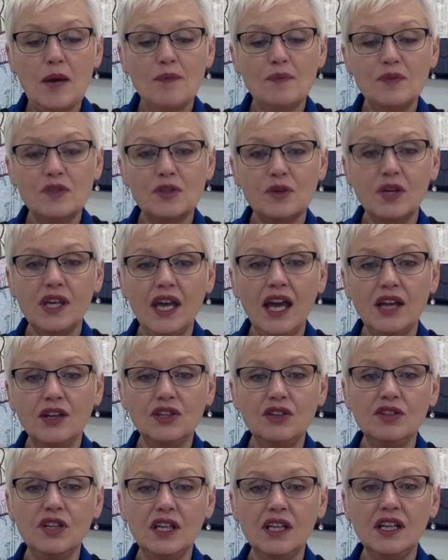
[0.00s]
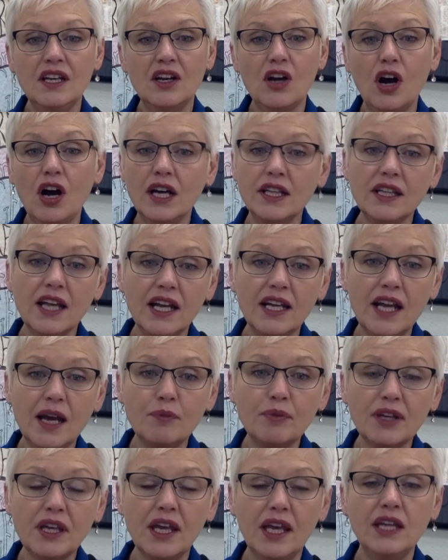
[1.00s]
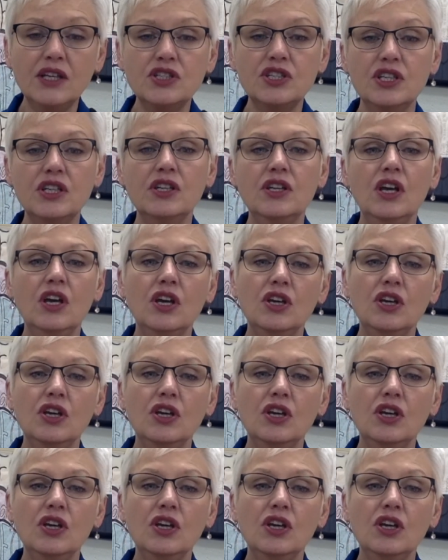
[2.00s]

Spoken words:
So again, you need an online application.